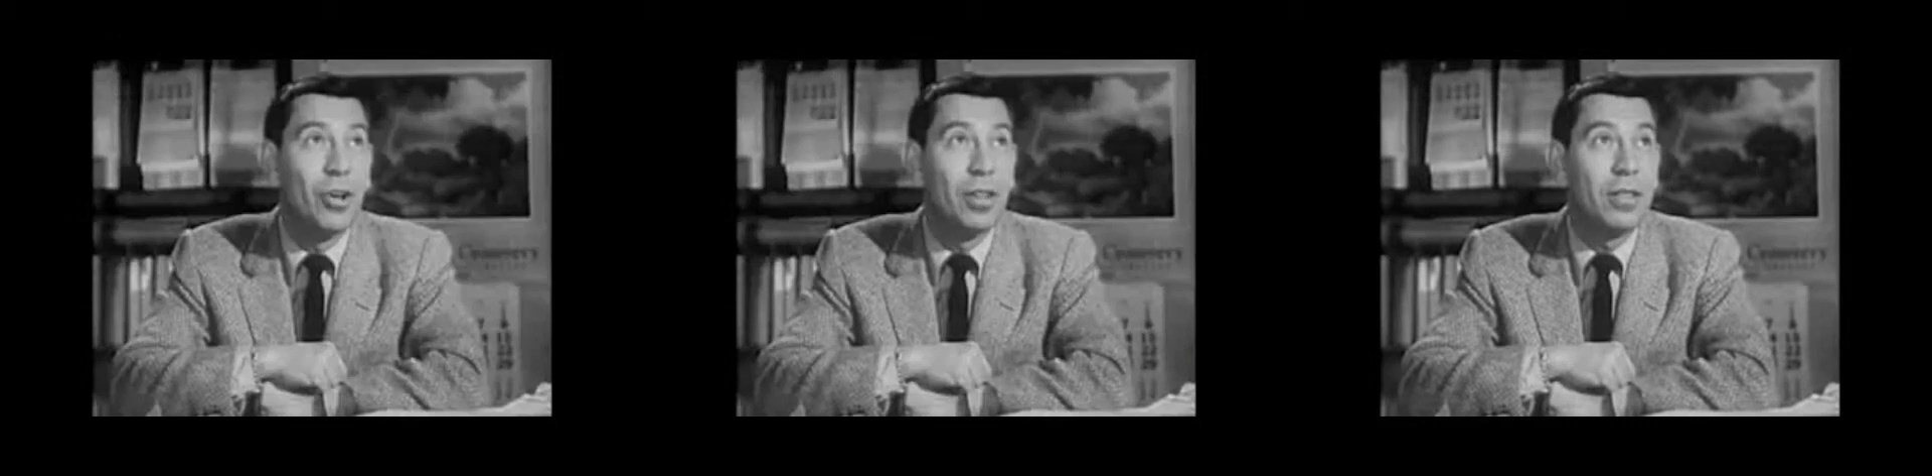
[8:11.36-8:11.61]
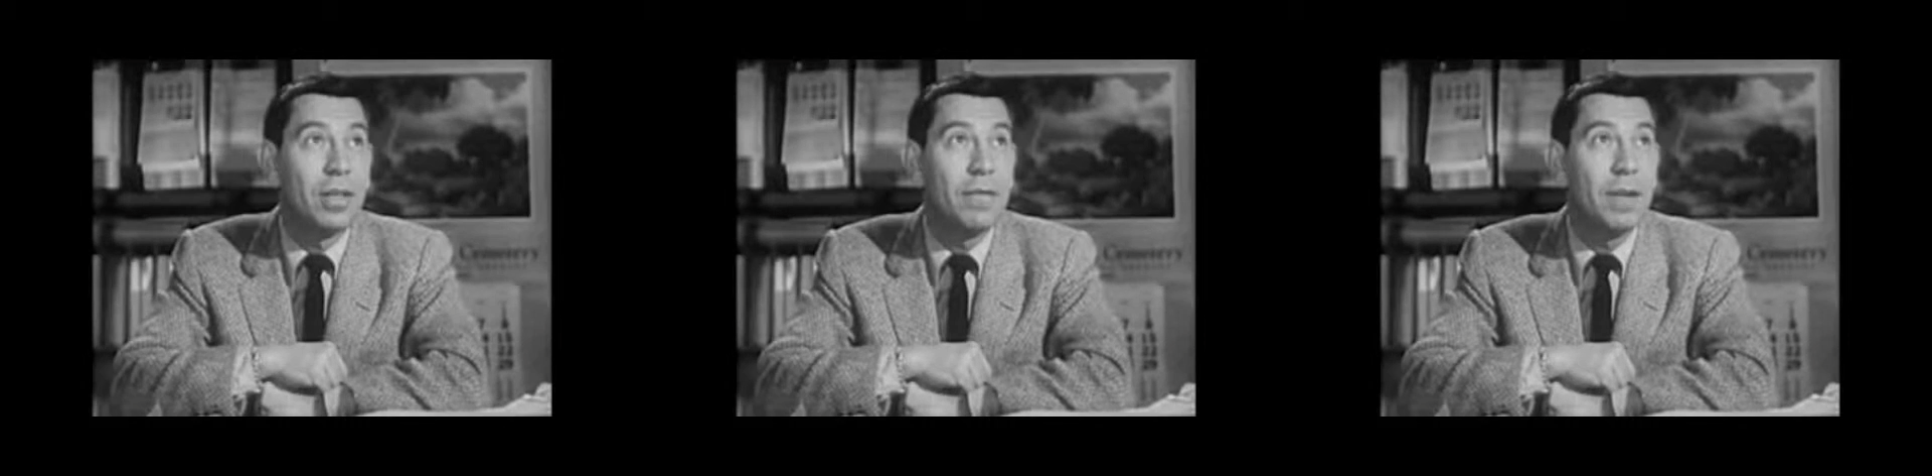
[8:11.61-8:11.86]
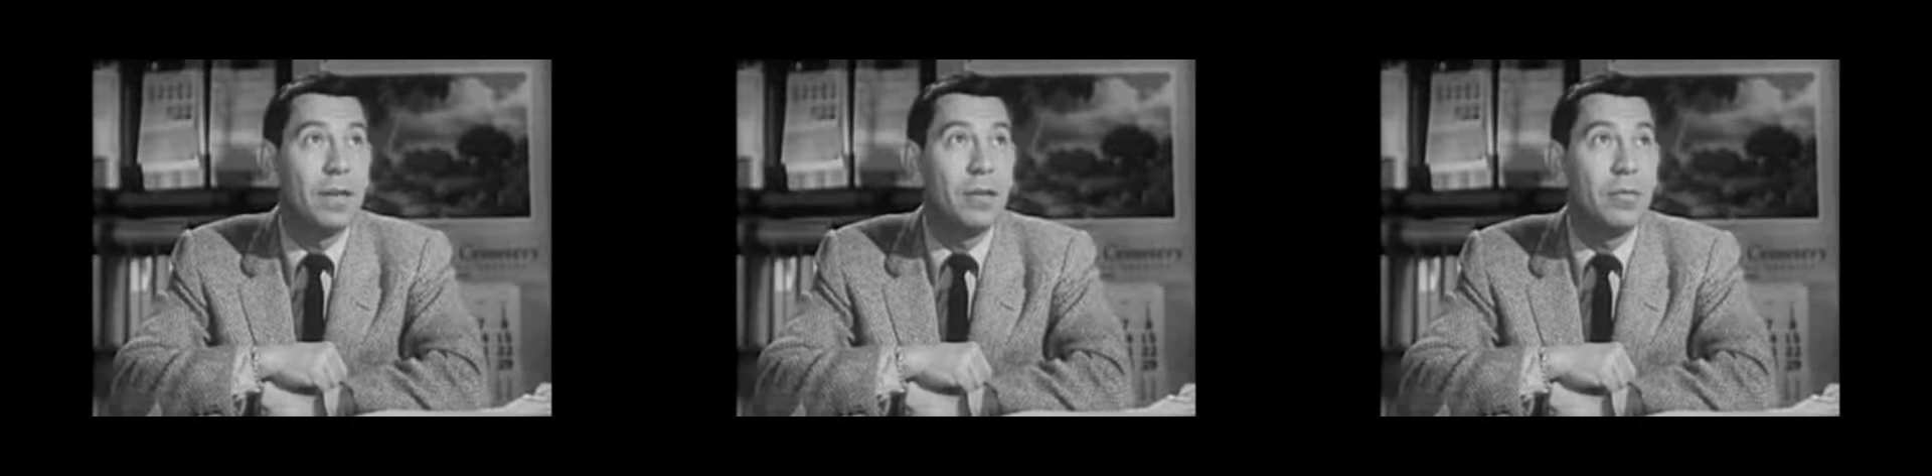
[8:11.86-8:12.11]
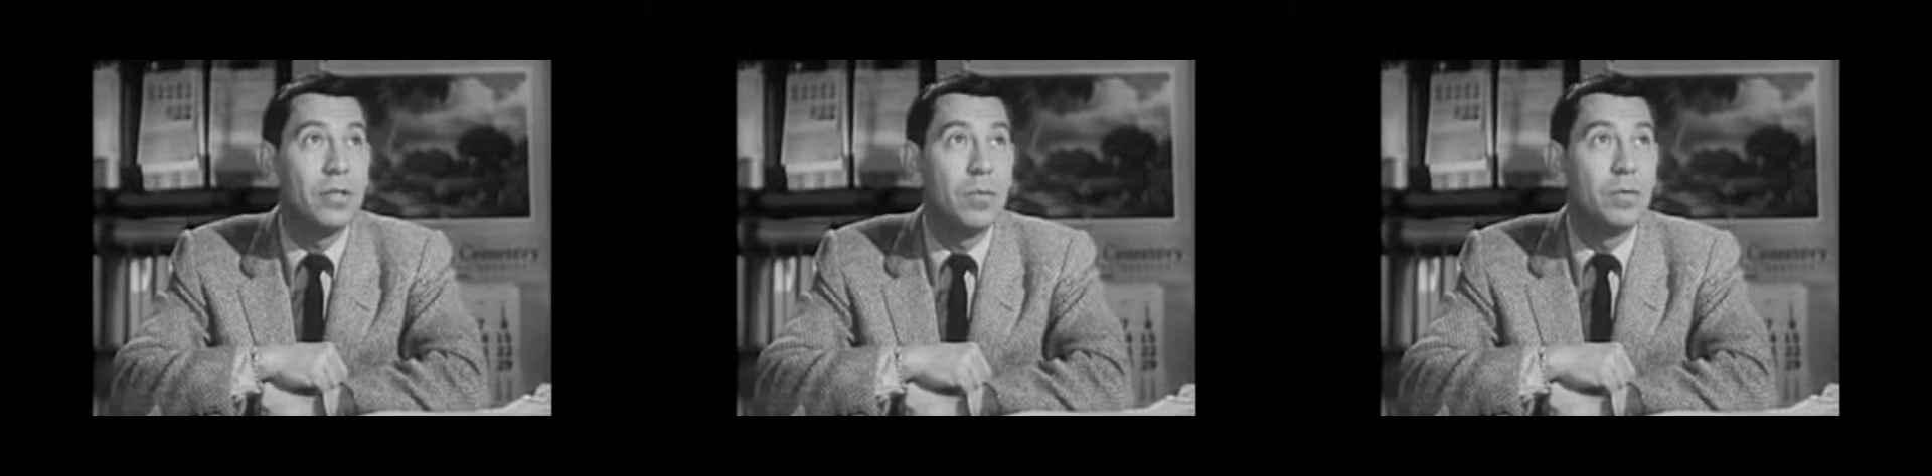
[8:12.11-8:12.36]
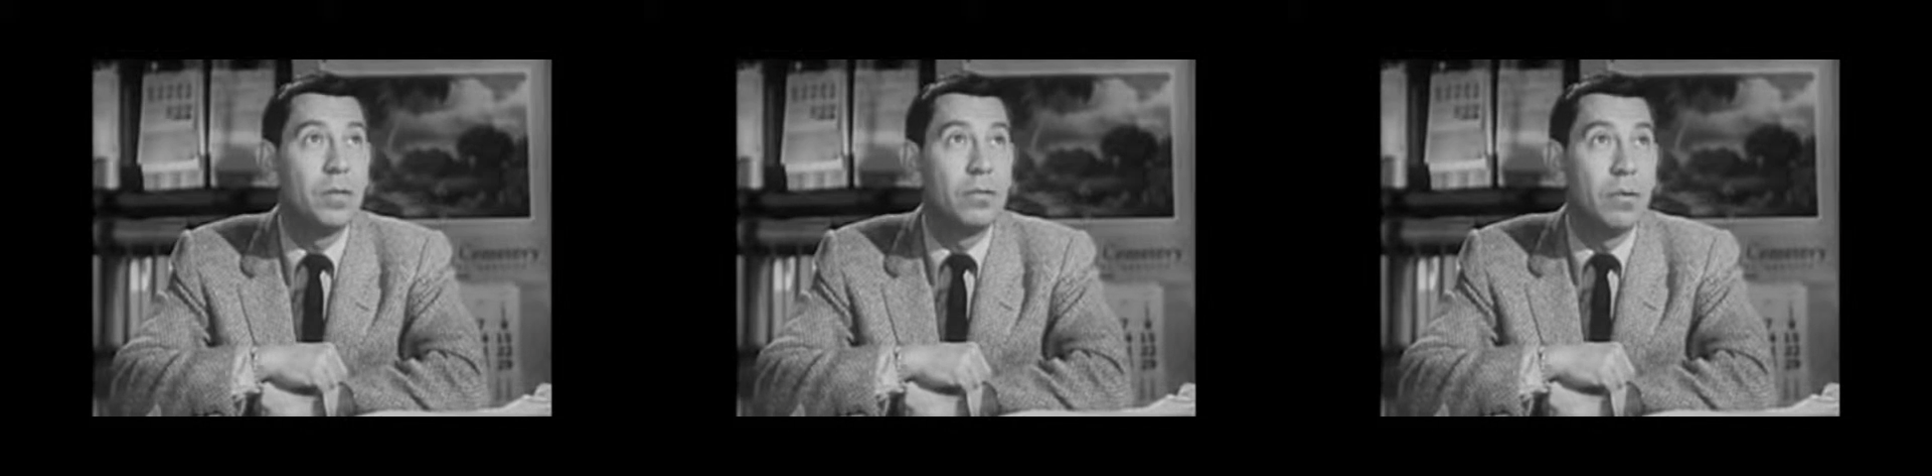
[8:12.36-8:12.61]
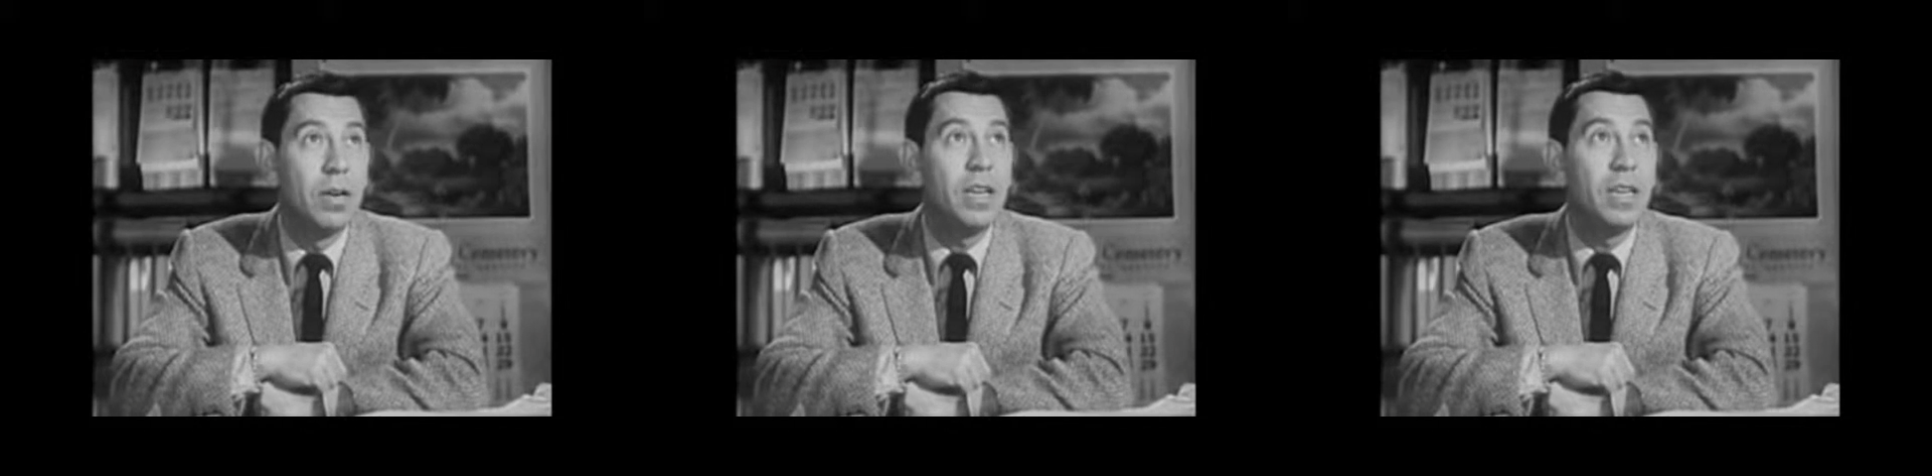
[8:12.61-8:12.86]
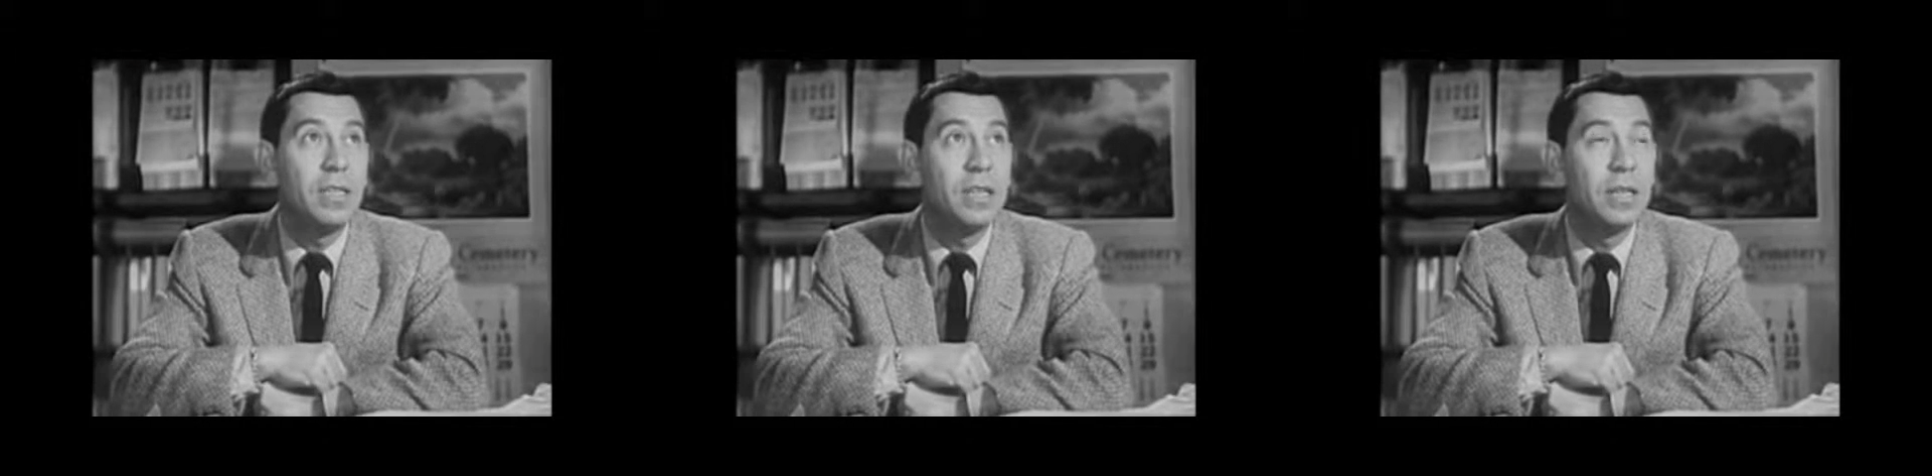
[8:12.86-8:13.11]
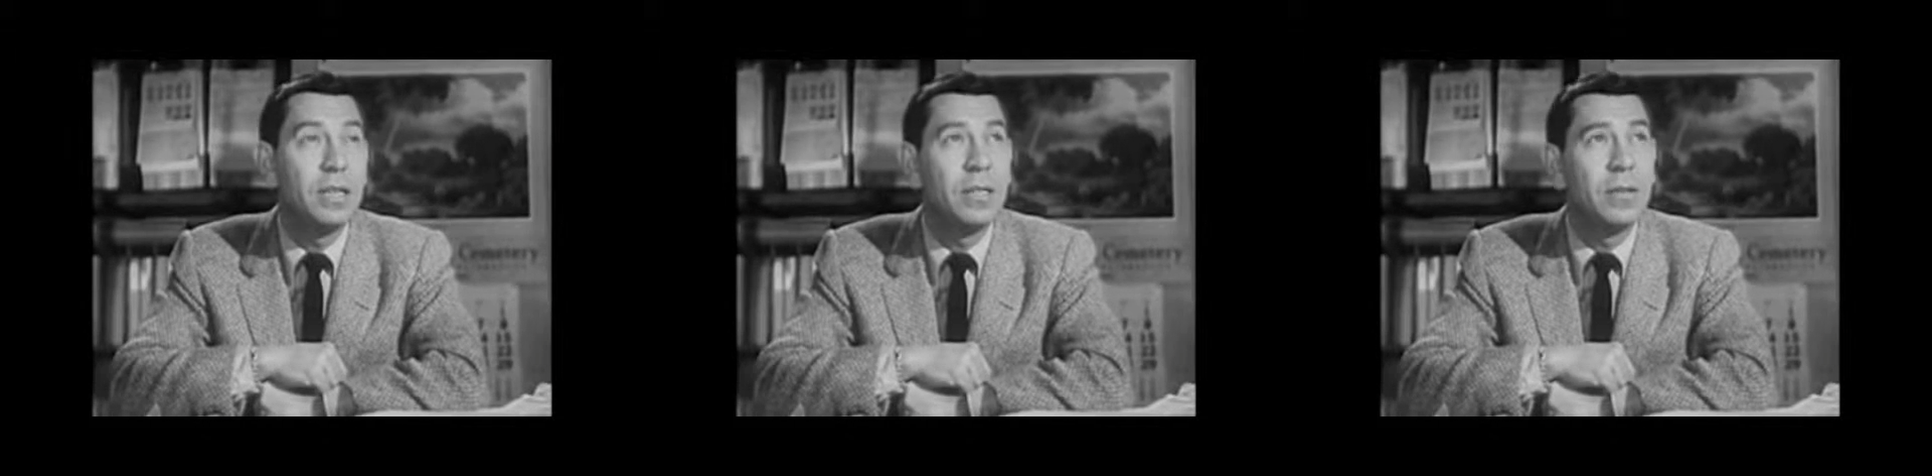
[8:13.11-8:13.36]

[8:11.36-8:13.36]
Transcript: All the thief had to do was open the drawer, and he'd have seen it,